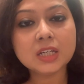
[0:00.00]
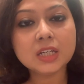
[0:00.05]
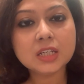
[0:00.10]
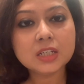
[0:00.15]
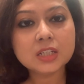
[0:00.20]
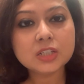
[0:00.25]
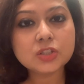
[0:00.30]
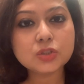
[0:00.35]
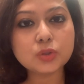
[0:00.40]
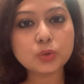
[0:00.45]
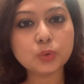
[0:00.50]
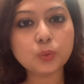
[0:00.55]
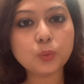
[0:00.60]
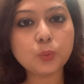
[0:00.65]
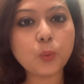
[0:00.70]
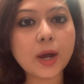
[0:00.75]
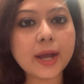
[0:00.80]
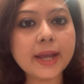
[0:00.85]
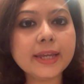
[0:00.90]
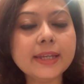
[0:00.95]
So
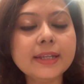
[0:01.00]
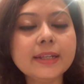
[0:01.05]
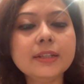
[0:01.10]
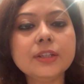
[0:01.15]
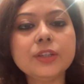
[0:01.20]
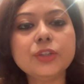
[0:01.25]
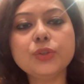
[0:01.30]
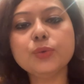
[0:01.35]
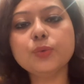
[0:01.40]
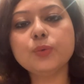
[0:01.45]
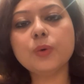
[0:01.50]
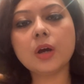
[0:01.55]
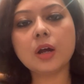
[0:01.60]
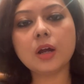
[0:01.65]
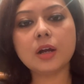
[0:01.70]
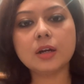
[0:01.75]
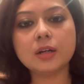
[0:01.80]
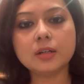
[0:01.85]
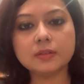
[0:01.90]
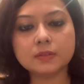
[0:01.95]
while you
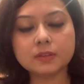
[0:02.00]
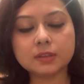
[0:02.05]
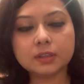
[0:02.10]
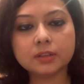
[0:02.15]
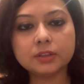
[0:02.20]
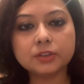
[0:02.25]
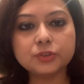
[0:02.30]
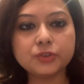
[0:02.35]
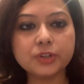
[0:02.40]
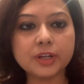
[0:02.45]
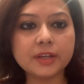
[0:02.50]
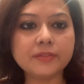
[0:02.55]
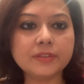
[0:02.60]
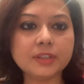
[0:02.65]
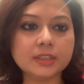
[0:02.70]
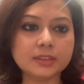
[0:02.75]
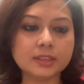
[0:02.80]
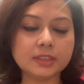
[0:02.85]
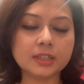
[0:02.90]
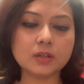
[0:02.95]
are
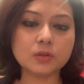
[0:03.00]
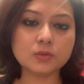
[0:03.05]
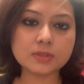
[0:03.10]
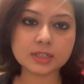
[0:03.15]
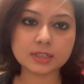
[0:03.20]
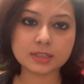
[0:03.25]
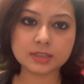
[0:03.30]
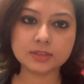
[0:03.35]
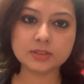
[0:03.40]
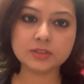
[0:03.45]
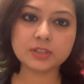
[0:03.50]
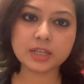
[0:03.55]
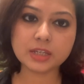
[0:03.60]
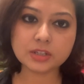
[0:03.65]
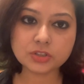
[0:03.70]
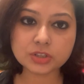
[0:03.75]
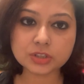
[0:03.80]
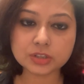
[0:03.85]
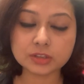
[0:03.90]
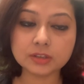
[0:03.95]
driving the counseling
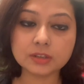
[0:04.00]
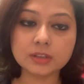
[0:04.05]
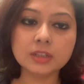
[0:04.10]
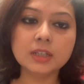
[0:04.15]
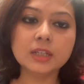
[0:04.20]
session,